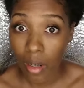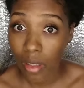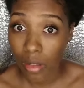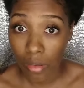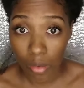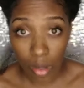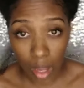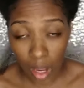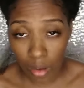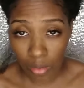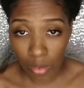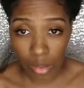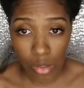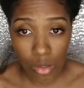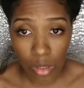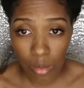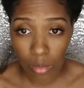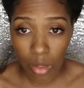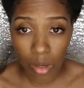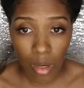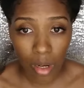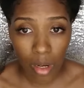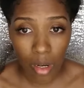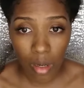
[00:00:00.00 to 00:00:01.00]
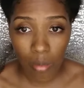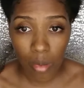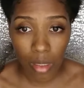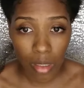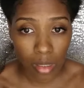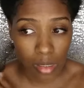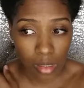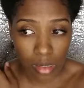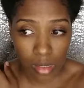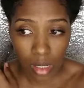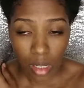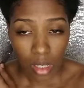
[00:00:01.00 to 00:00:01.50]
you have to trim your hair
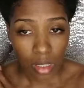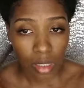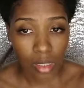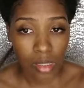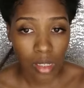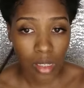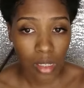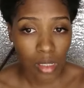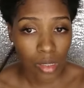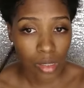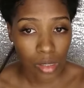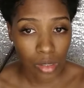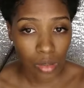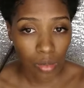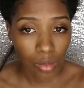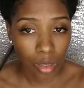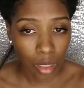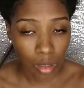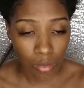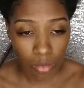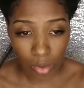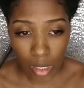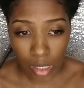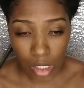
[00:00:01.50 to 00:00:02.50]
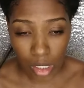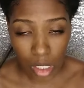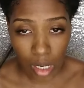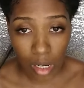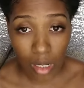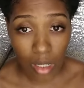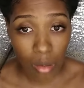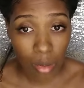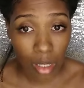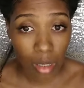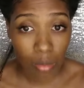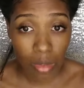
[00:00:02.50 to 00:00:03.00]
because these ends do become fragile and
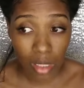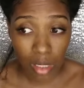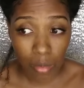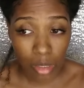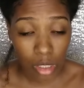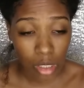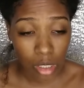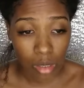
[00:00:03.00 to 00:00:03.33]
they become damaged.